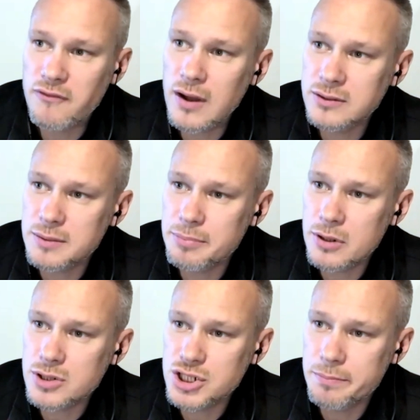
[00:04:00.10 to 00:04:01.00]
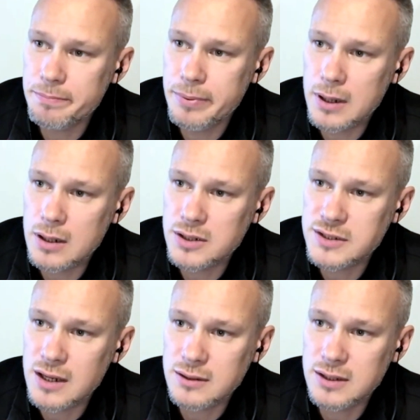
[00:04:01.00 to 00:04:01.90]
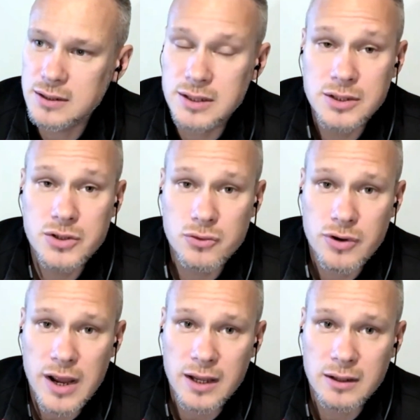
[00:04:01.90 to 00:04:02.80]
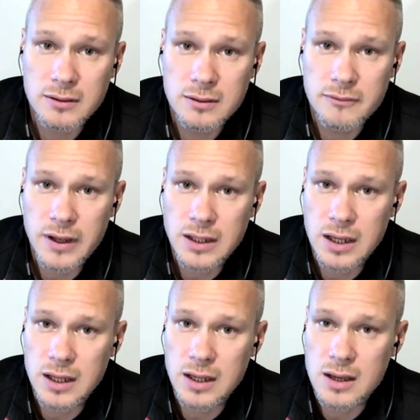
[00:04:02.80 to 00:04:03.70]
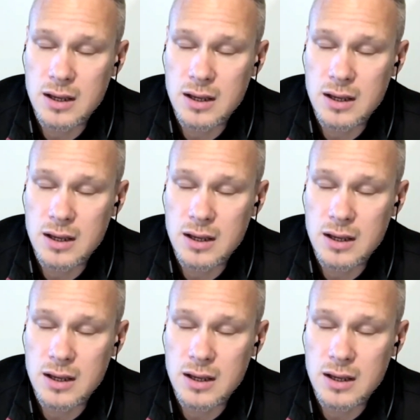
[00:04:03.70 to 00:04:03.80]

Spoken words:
entrepreneurship started in Ukraine when I